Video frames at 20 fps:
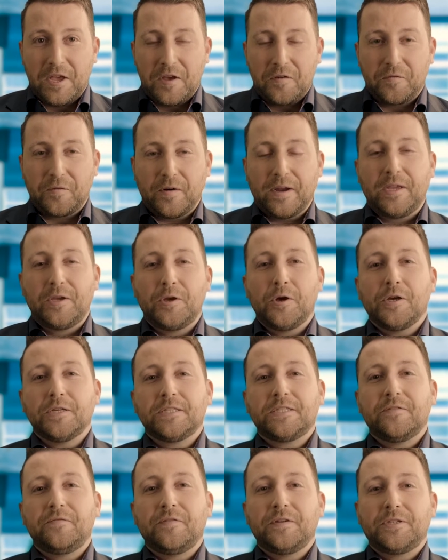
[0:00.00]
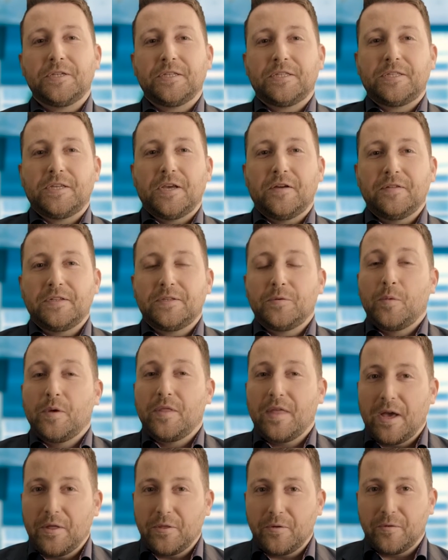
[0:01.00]
For a cost-efficient service
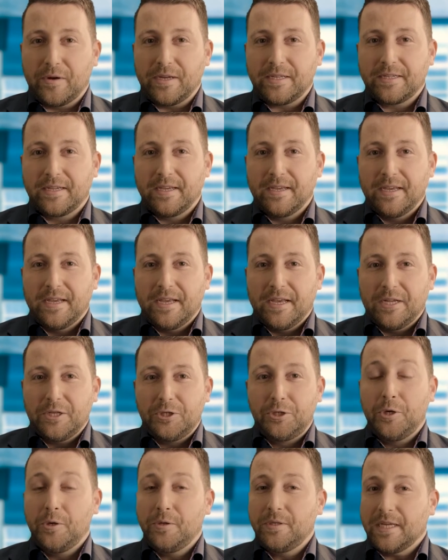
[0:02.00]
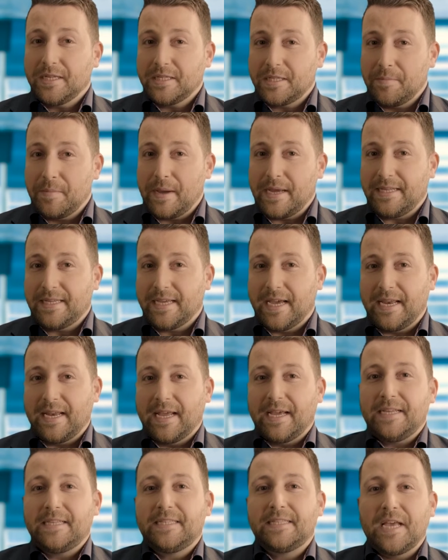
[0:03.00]
without the risk, choose us to maintain
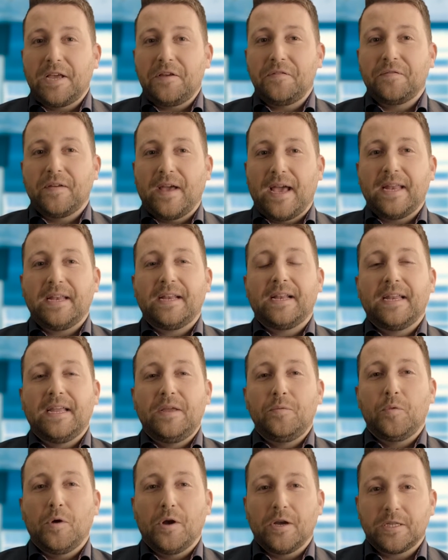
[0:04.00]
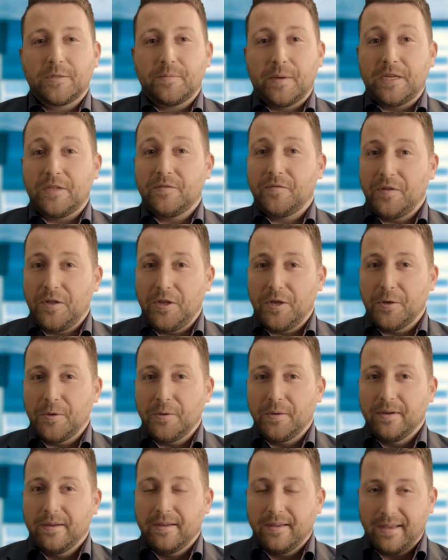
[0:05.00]
a safe and clean workspace for
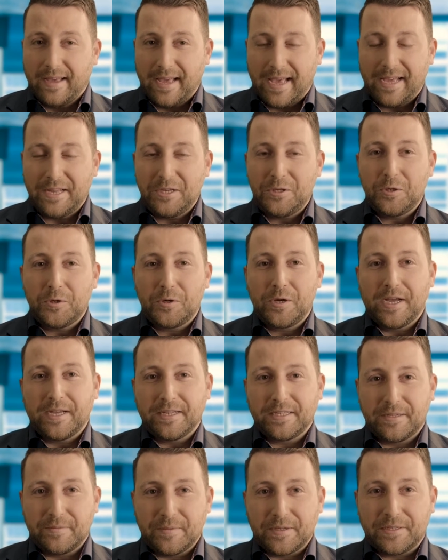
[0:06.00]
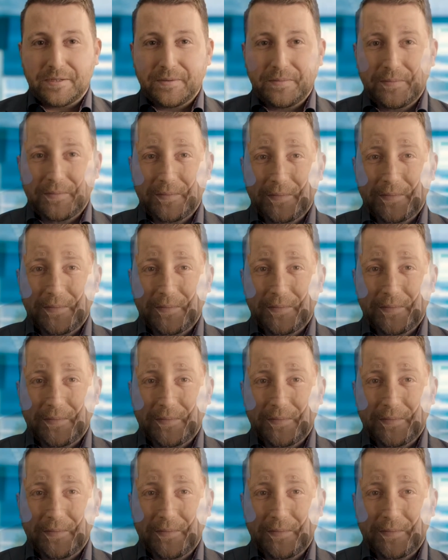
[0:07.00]
you and your customers.